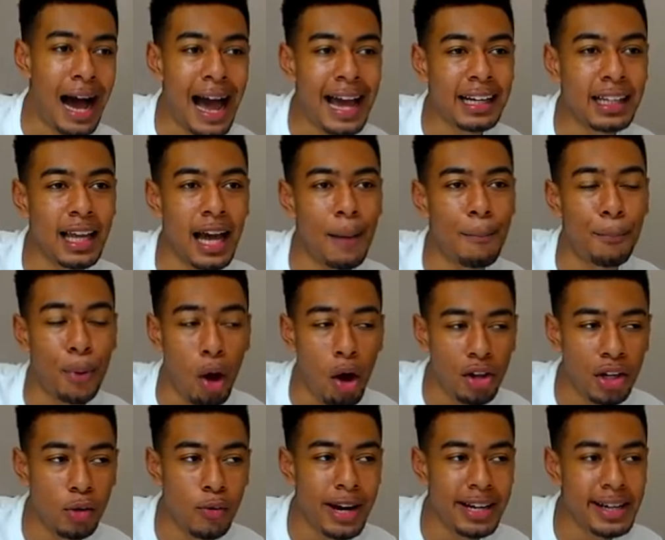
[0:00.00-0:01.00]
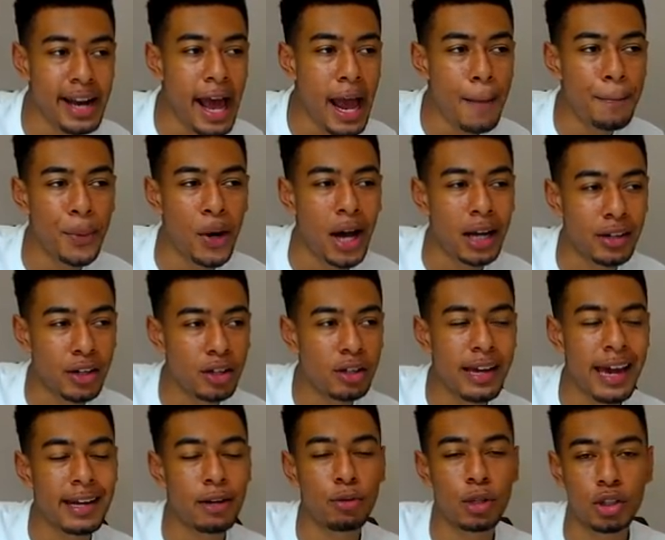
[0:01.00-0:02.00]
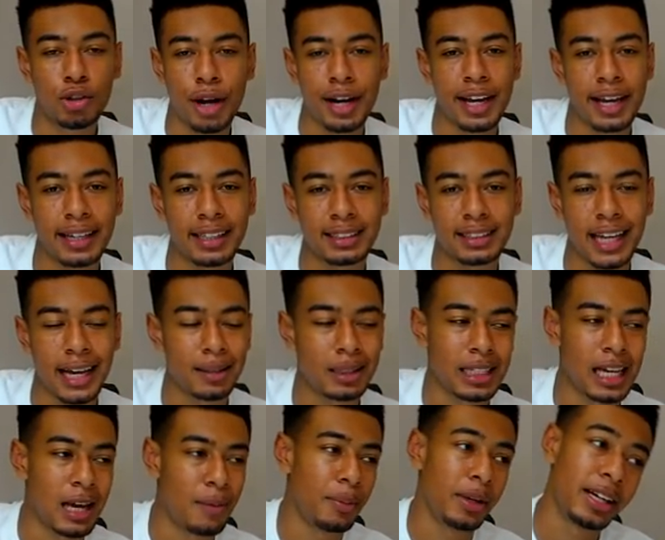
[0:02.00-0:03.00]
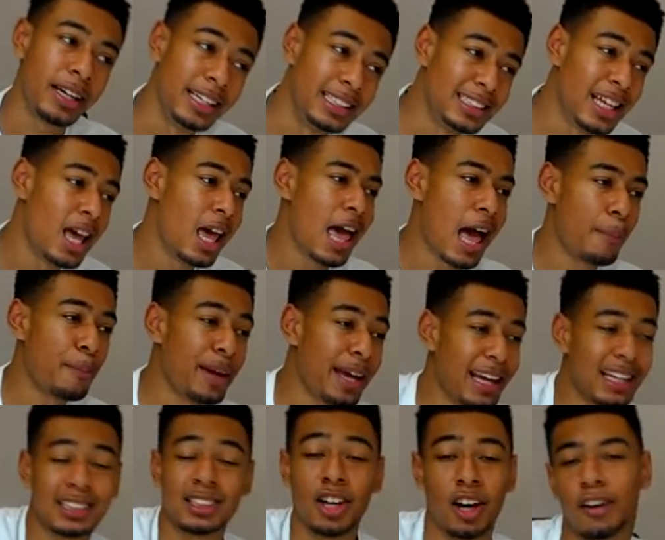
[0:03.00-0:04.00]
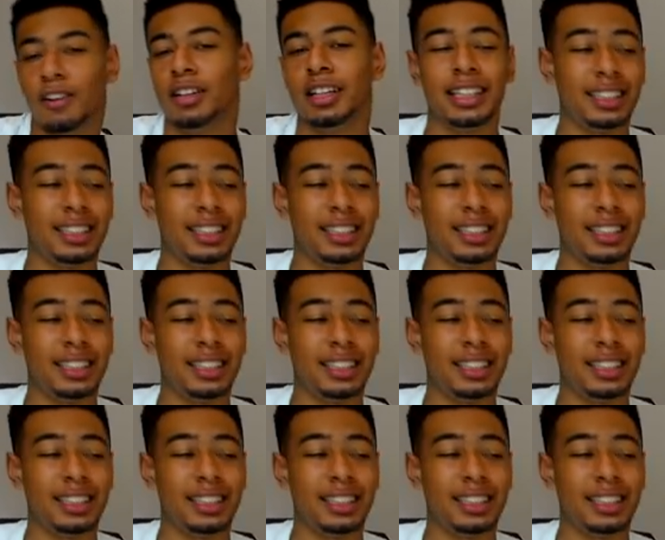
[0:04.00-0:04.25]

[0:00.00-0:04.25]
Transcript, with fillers: I, I bought the Red Knight, but I do kind of regret it at the same time because I mean it's not